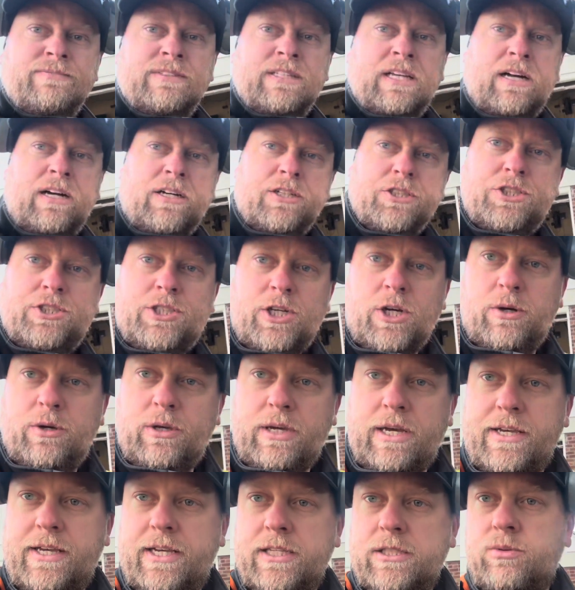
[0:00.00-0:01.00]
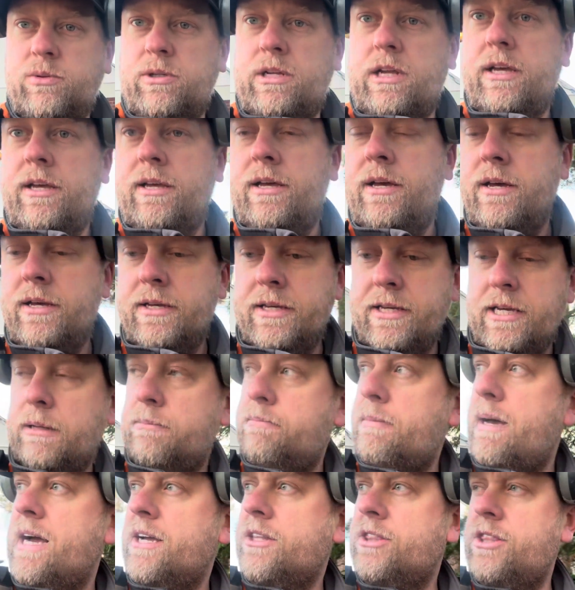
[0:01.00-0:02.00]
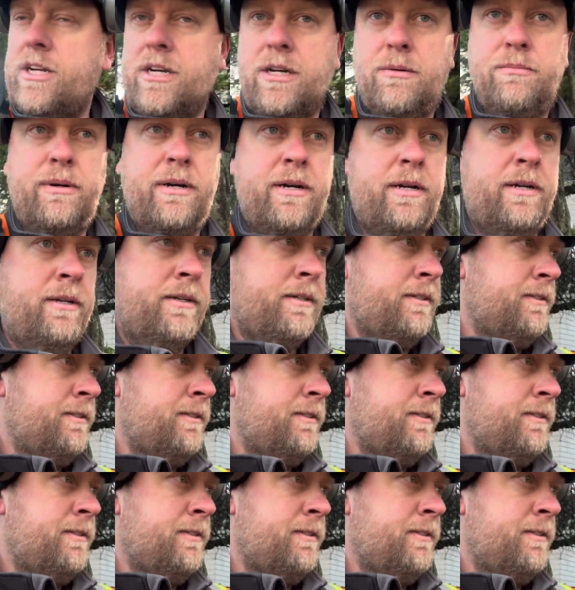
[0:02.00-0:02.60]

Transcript: I'll show you, I guess, when I get back there, but